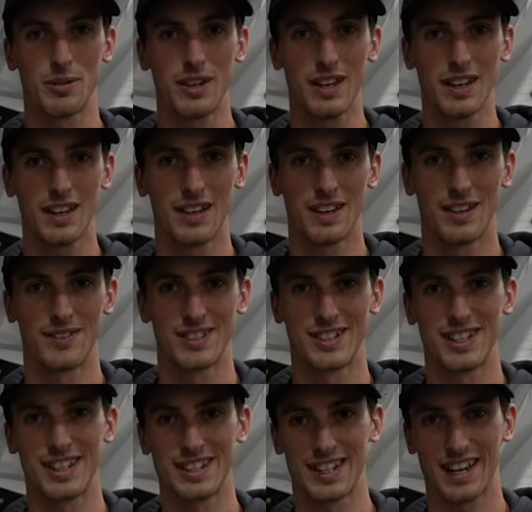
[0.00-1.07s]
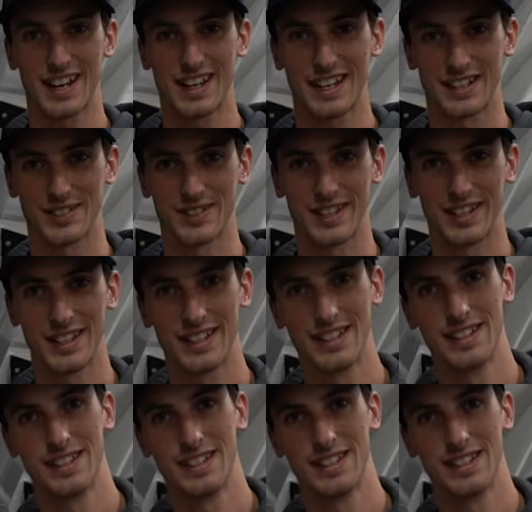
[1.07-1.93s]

the week. We'll see you again next week.